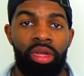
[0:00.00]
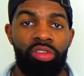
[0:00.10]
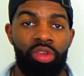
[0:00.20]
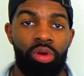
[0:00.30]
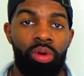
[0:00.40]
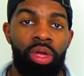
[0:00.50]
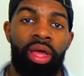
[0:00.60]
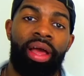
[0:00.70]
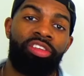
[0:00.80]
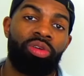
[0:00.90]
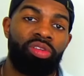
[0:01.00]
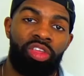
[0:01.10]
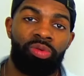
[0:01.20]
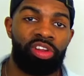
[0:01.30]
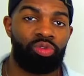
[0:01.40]
So, as you can
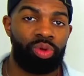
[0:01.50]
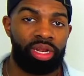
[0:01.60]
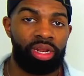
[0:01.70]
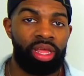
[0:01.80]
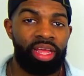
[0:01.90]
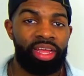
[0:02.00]
see when it's written,